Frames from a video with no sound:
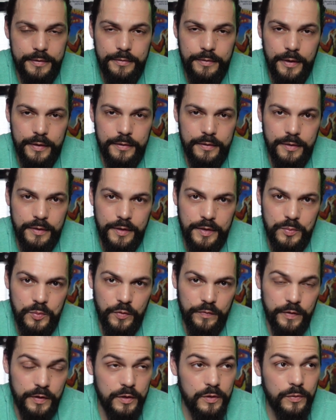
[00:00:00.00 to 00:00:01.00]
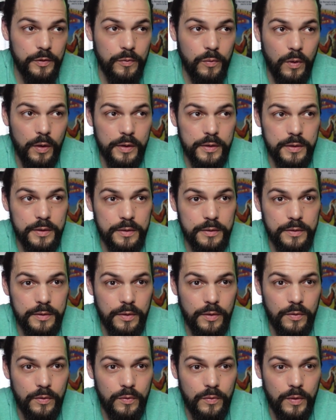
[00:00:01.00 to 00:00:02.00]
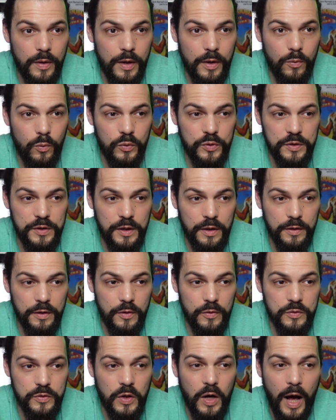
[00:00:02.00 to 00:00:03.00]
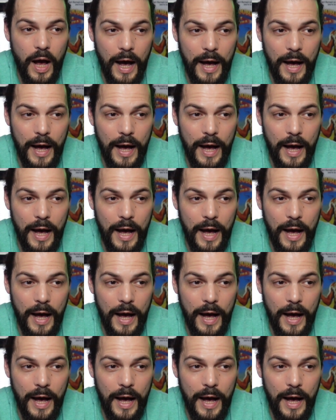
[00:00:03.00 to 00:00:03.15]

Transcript: the director of his movie, he can do what he wants. So uh, we'll see how it goes.